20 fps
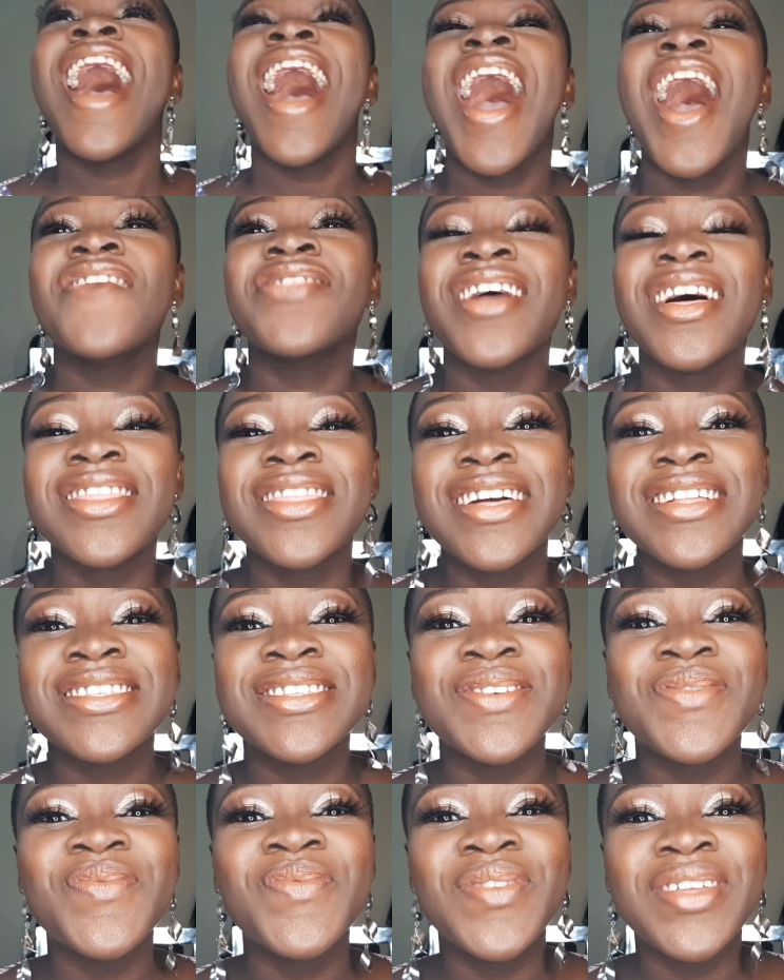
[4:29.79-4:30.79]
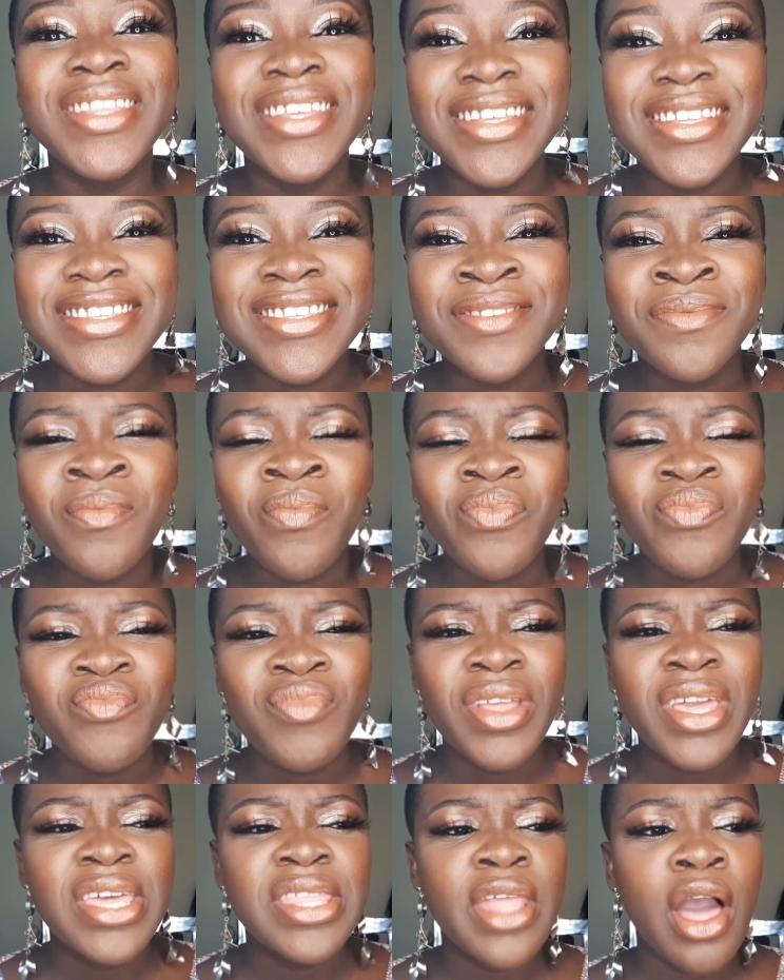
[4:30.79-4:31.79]
After 30 minutes,
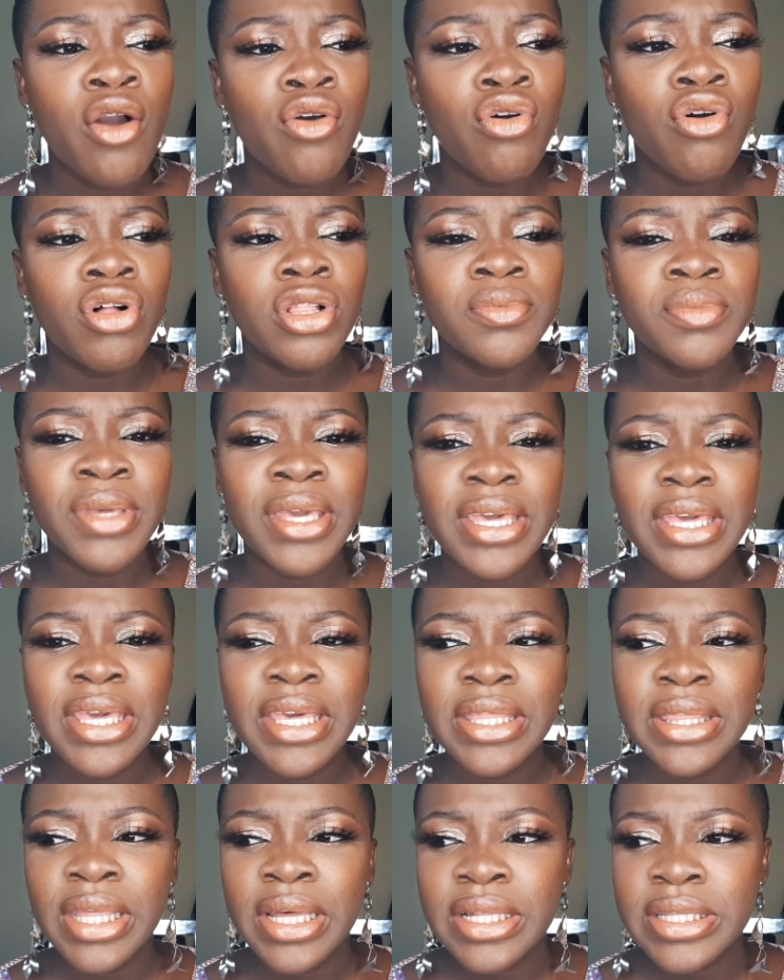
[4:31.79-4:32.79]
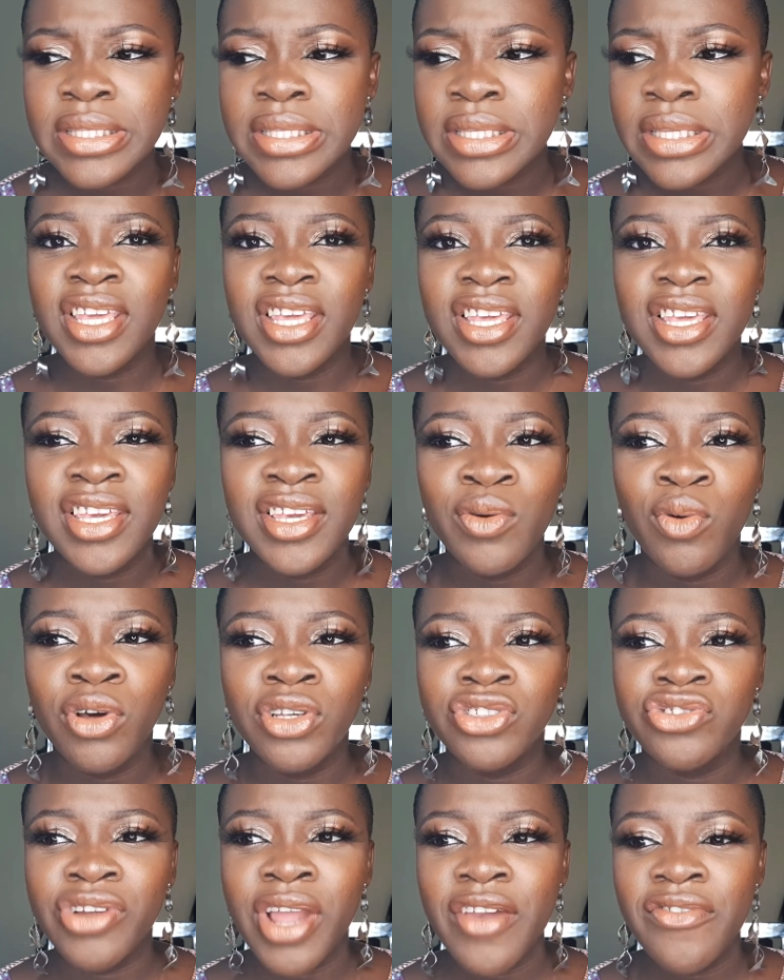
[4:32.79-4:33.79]
he now called me again that he
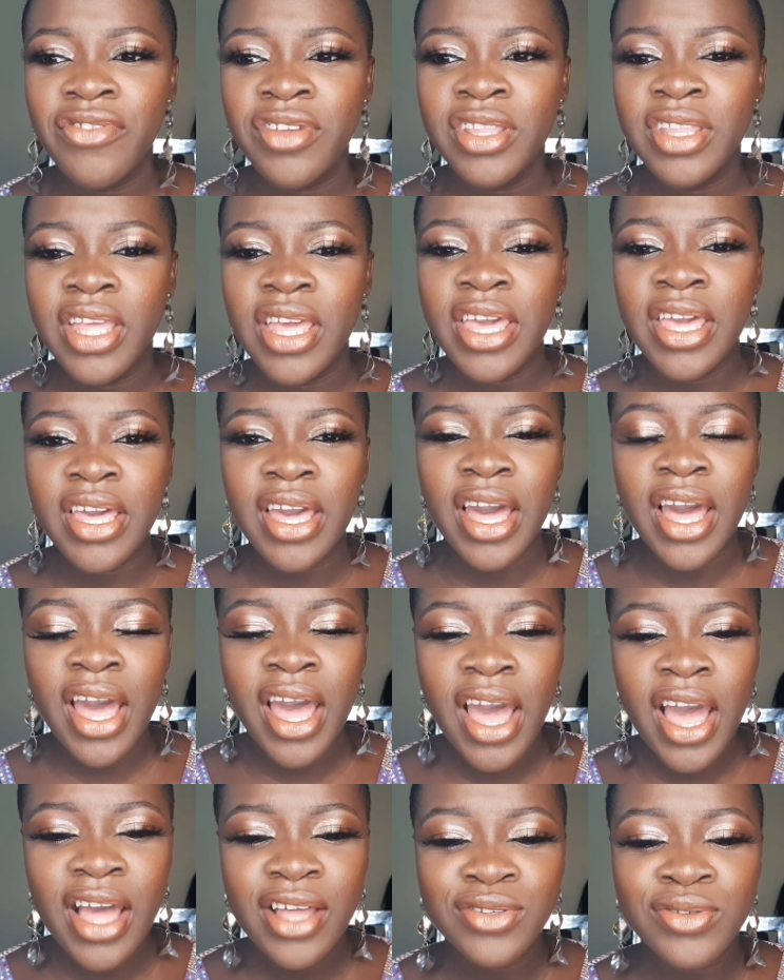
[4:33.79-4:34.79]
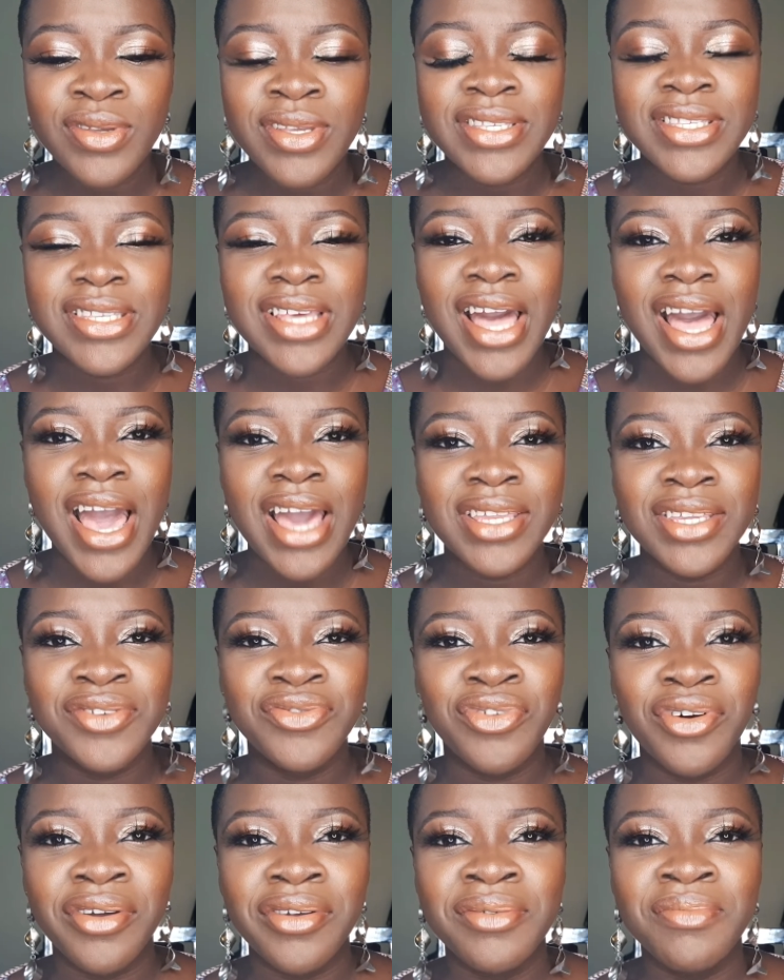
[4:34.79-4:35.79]
was driving a car, so his car had a
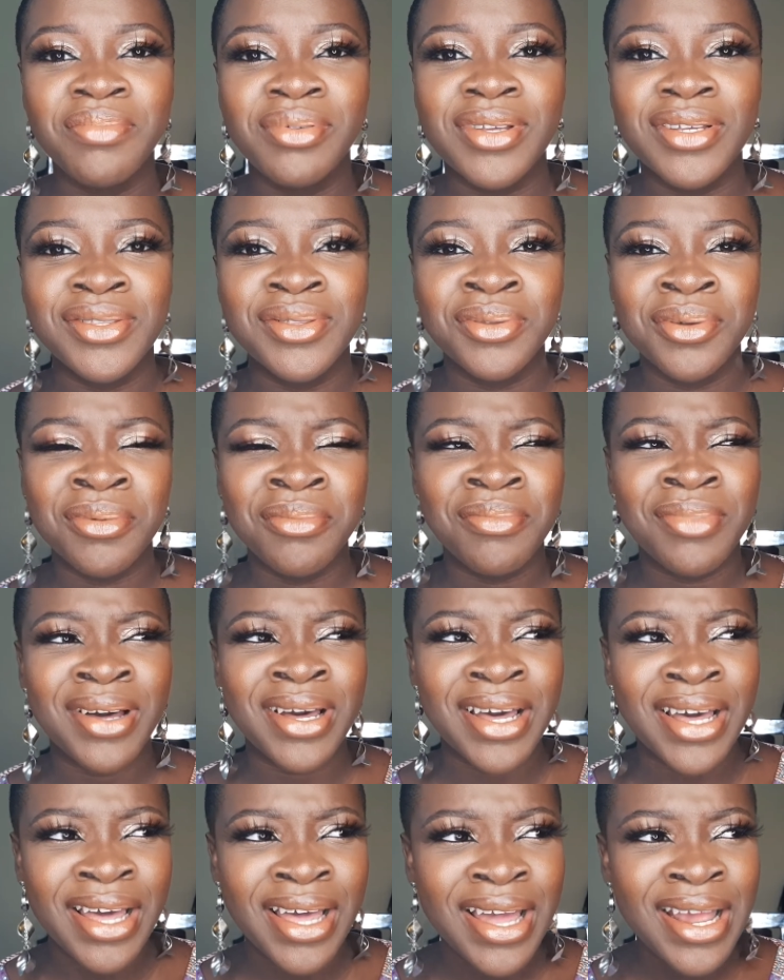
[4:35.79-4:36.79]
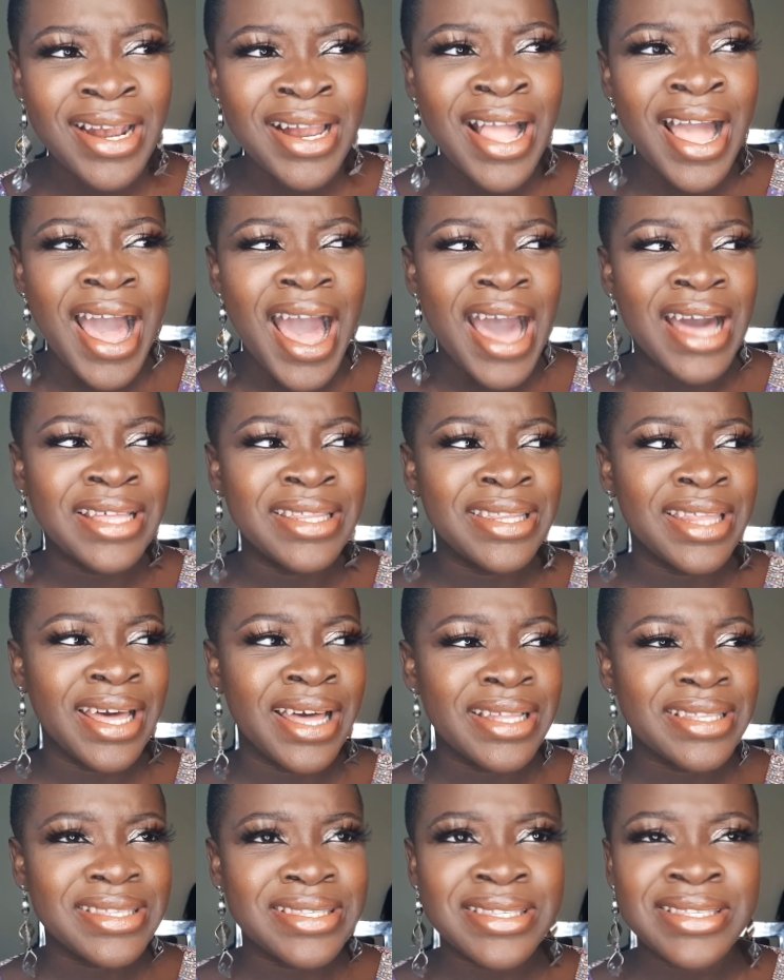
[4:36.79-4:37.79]
foreign plate number, and
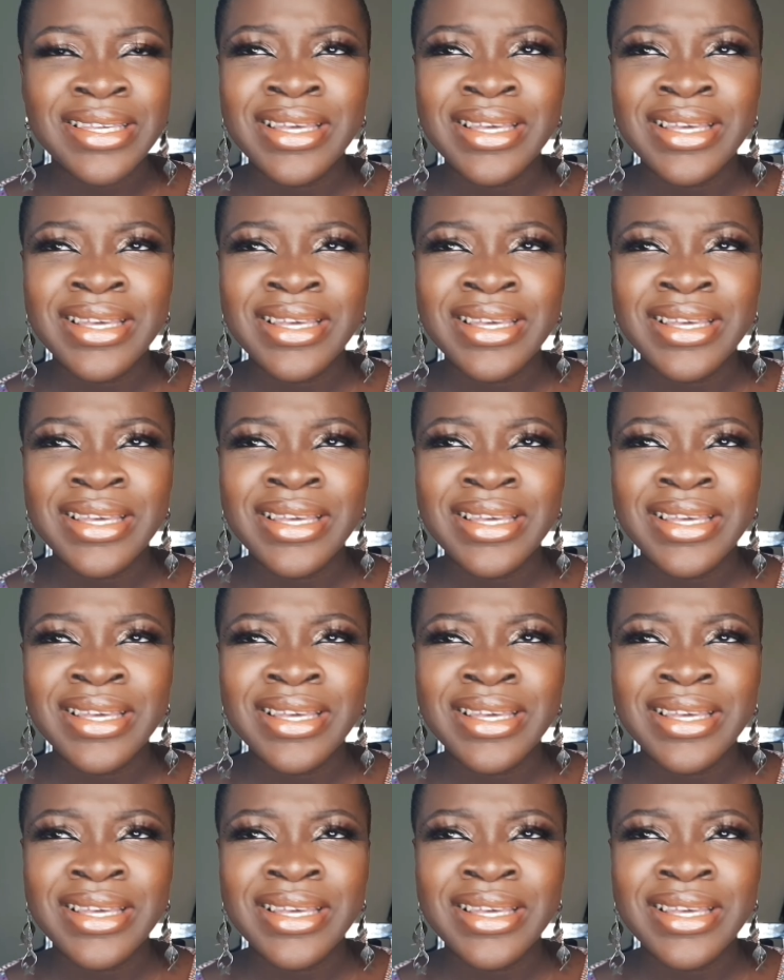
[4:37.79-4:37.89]
that